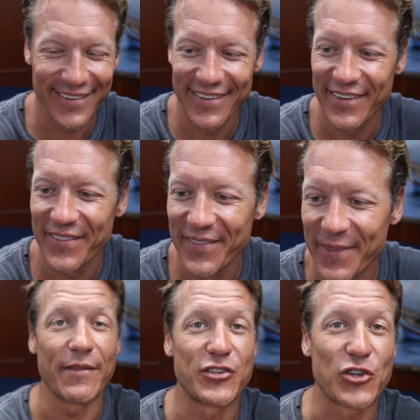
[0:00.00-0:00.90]
so
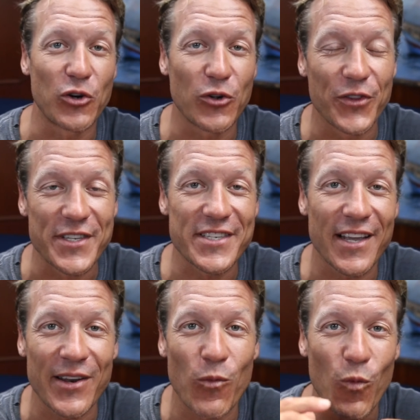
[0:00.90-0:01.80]
I have circled the
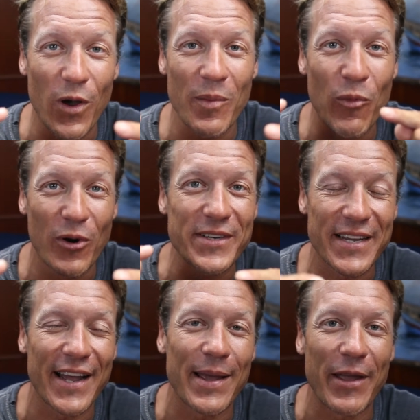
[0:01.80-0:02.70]
sun one more
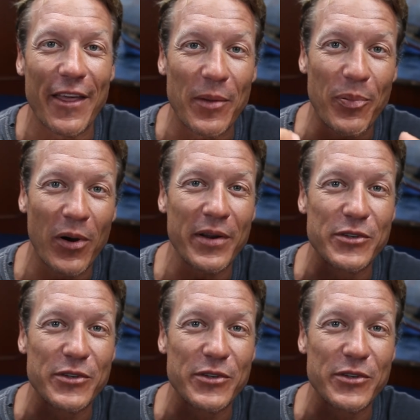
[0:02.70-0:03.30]
time and the party